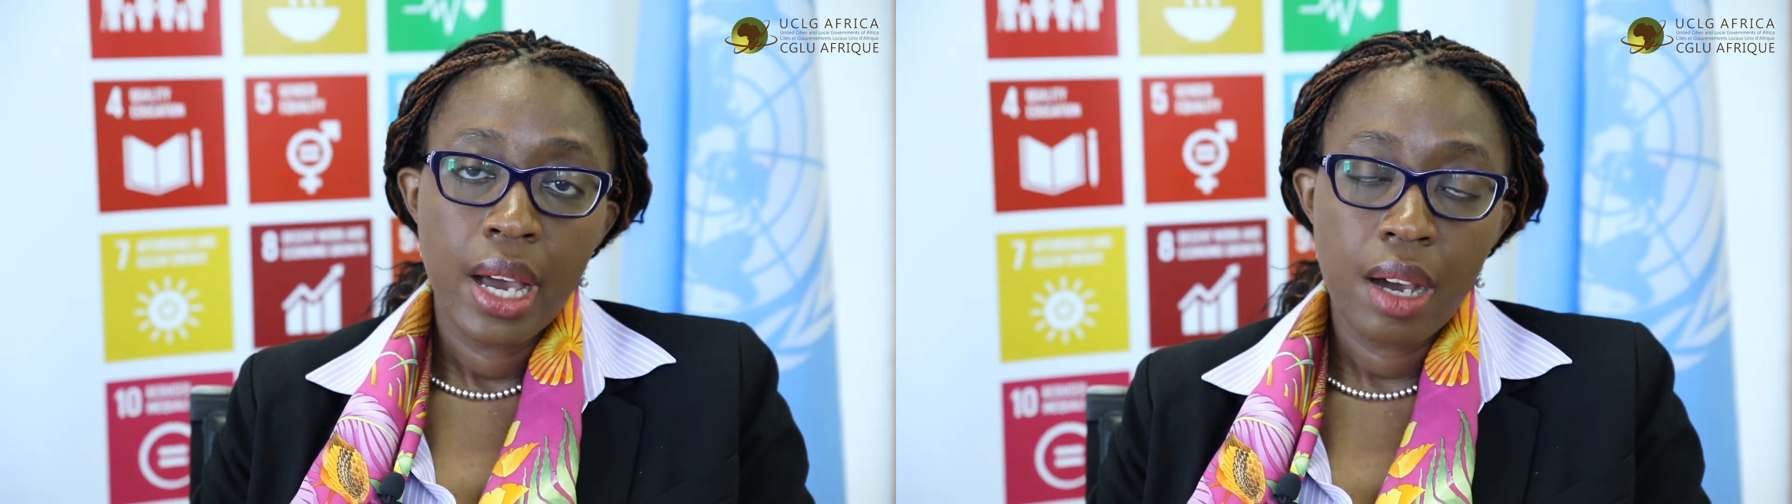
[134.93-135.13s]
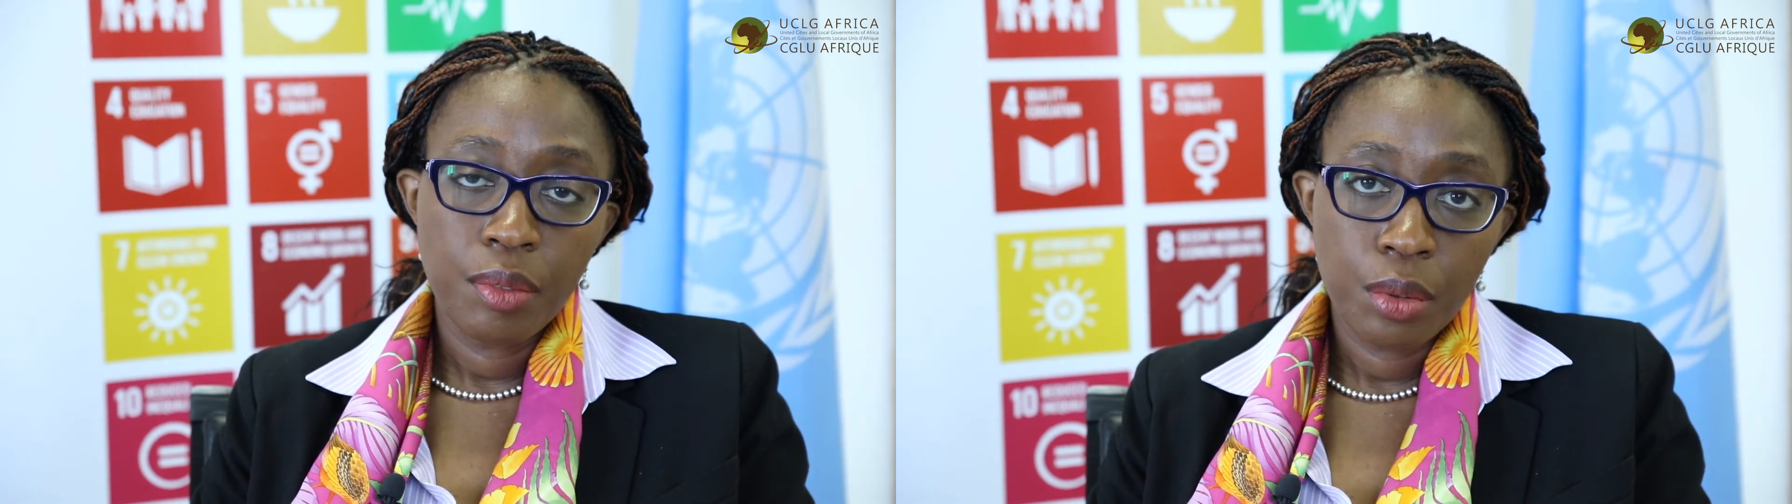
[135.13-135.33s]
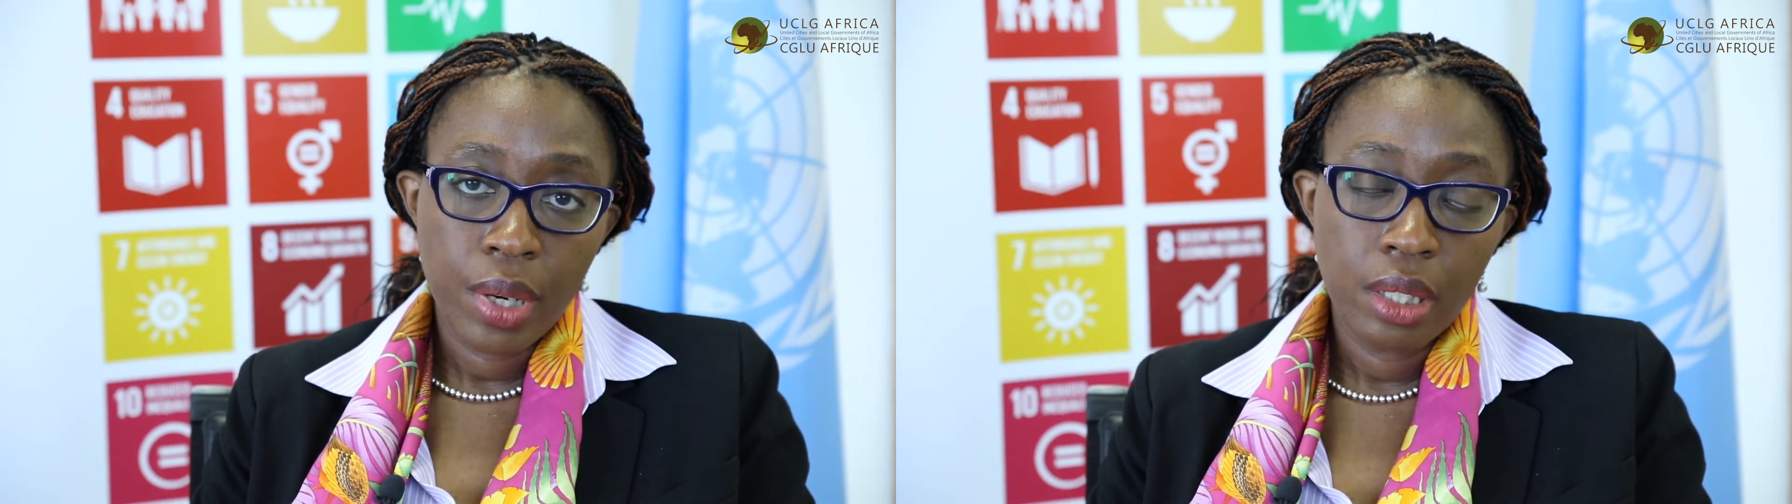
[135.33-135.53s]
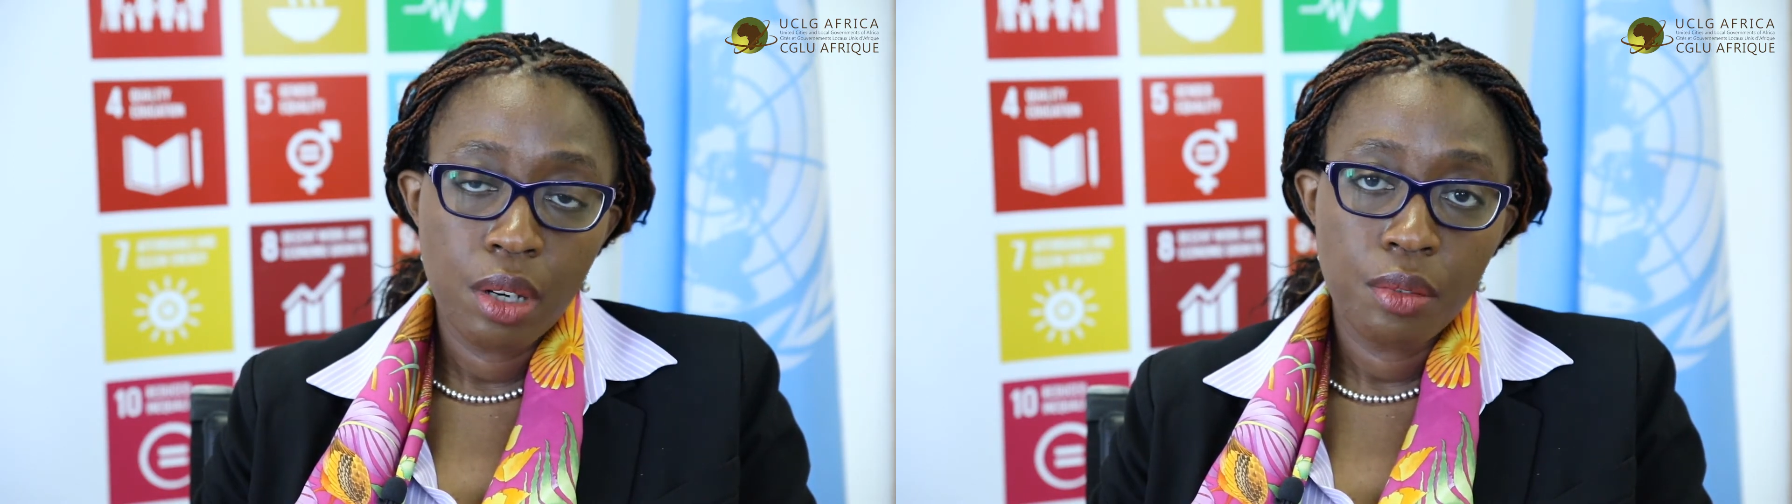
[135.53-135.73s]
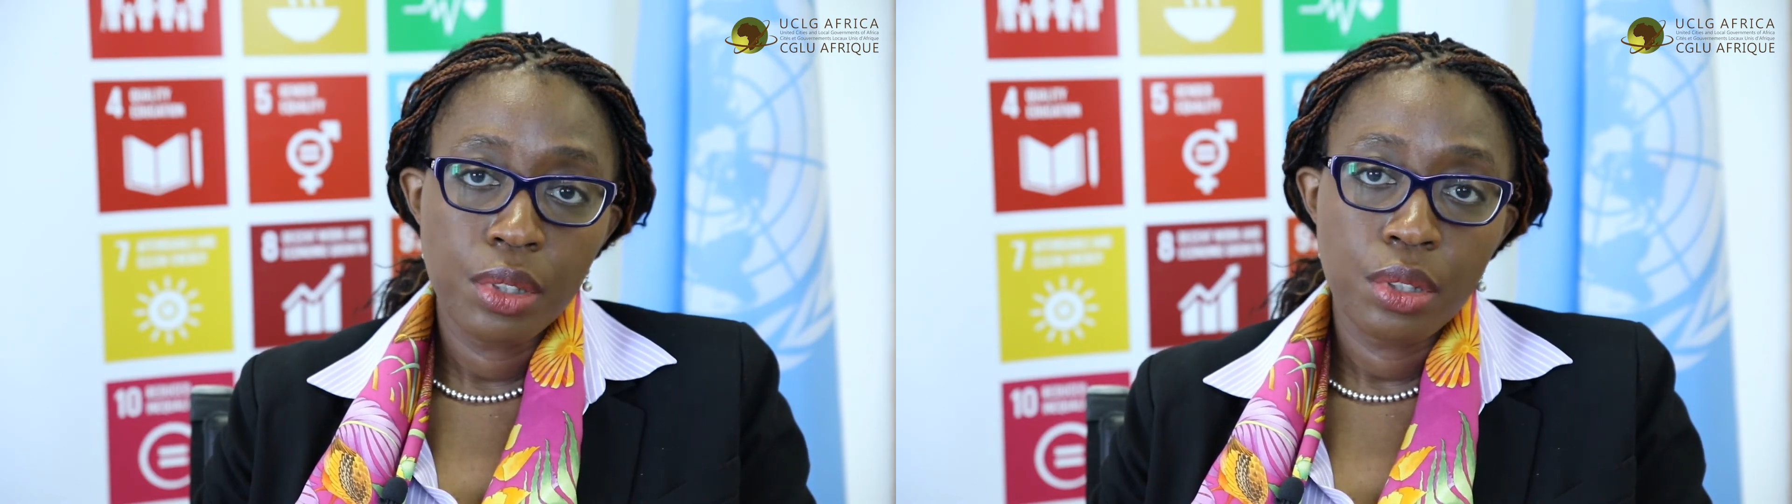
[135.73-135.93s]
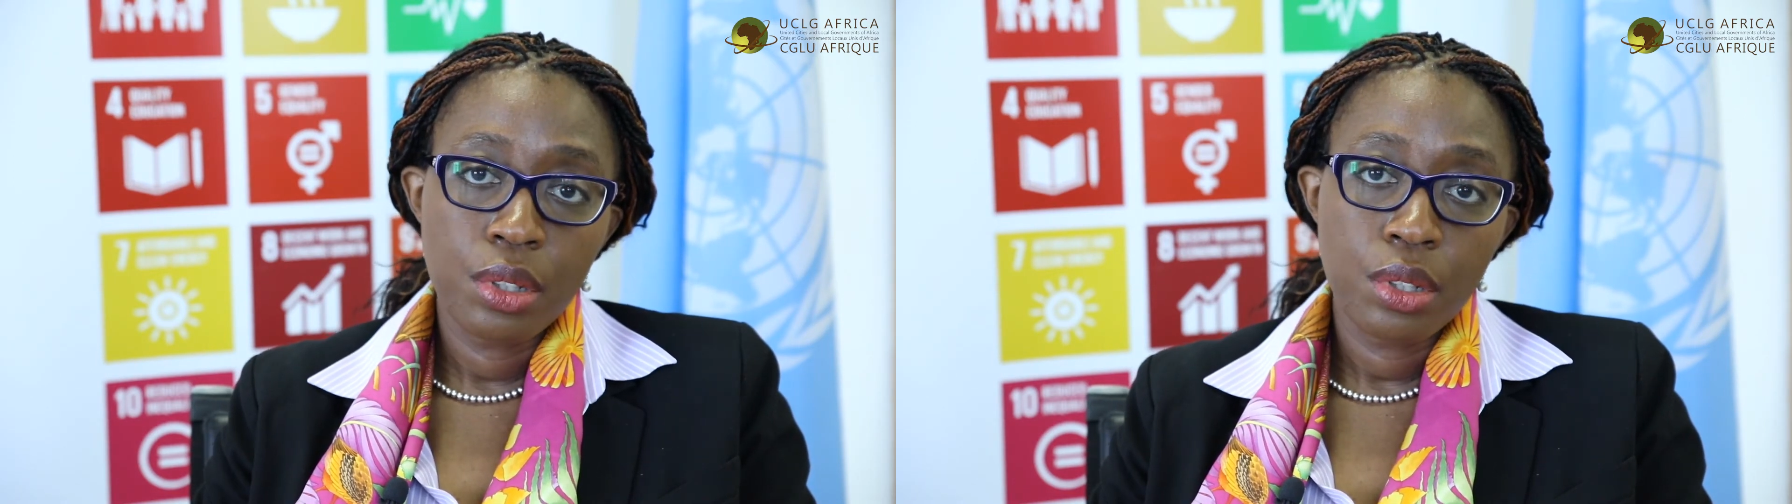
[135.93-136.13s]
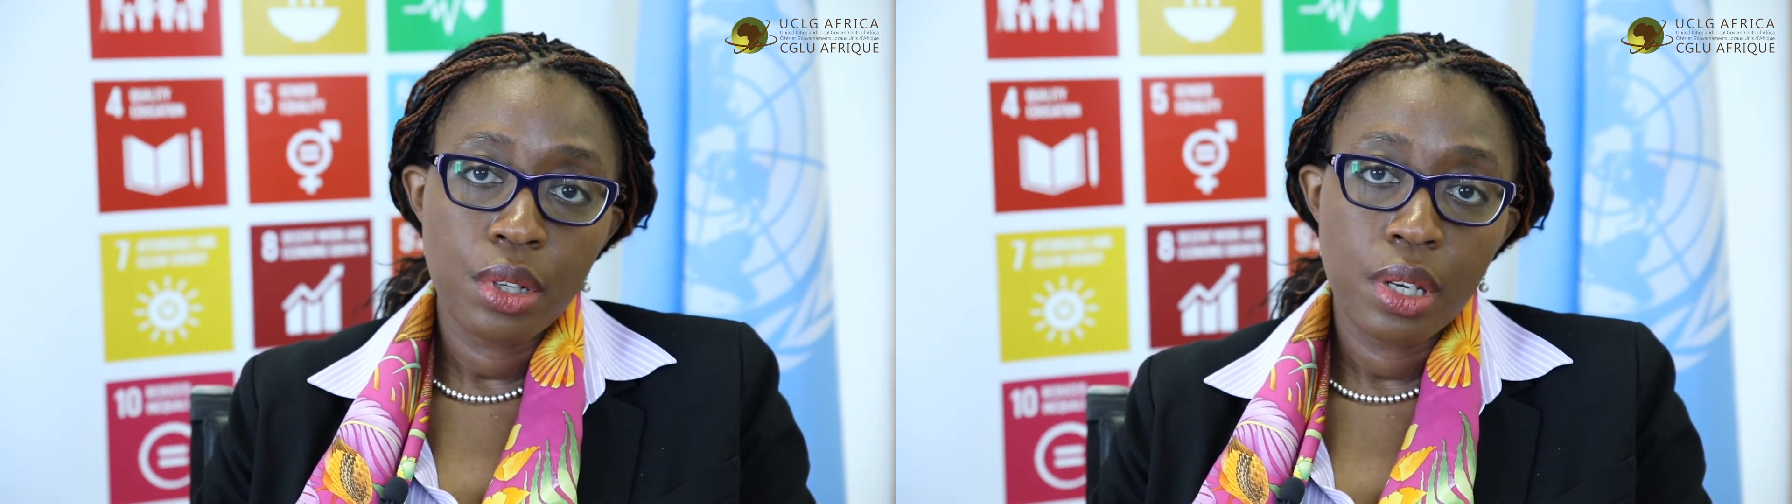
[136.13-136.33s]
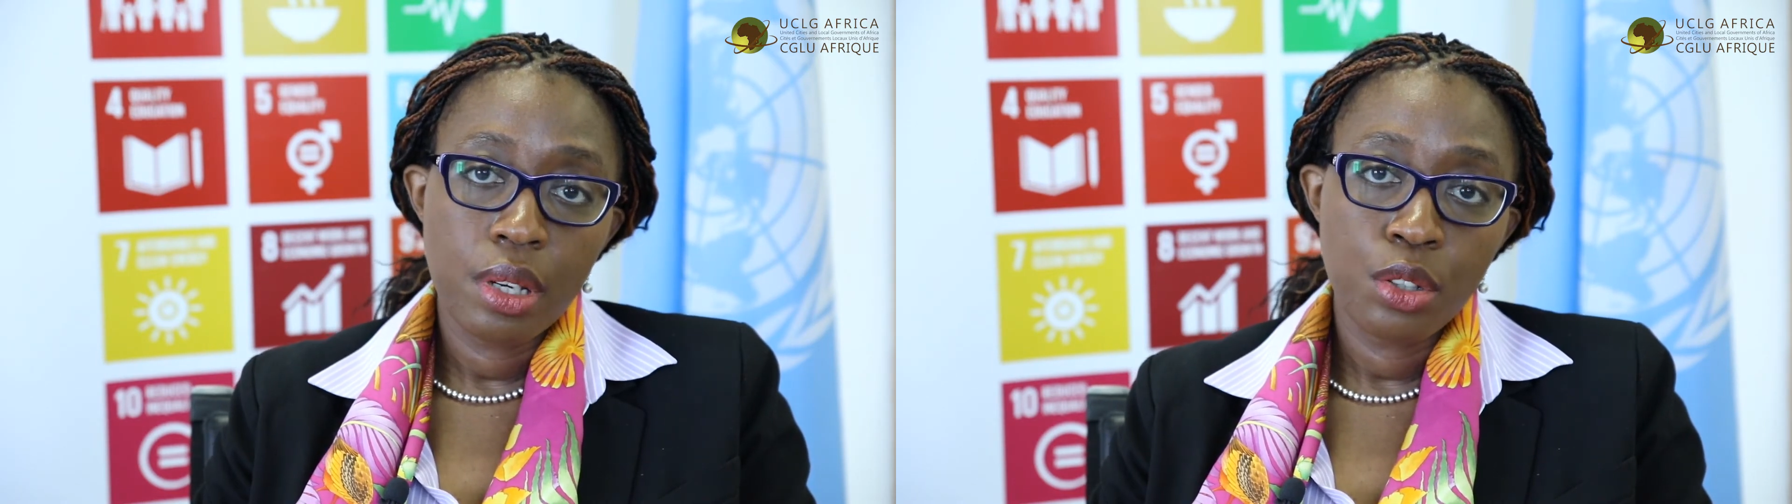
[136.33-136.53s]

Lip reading: have the right governance